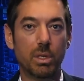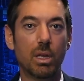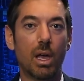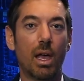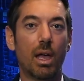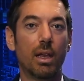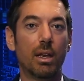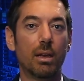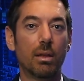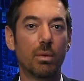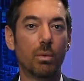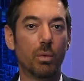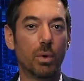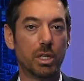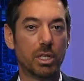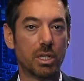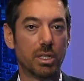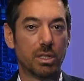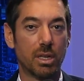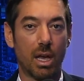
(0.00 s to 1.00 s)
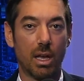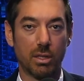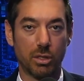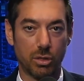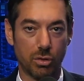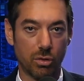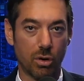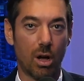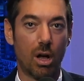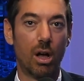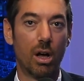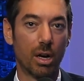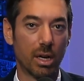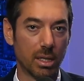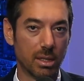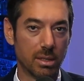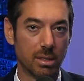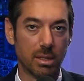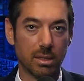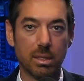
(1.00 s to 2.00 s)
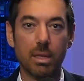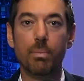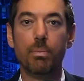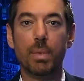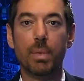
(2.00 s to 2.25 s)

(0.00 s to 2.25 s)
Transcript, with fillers: and which is a strong, consistent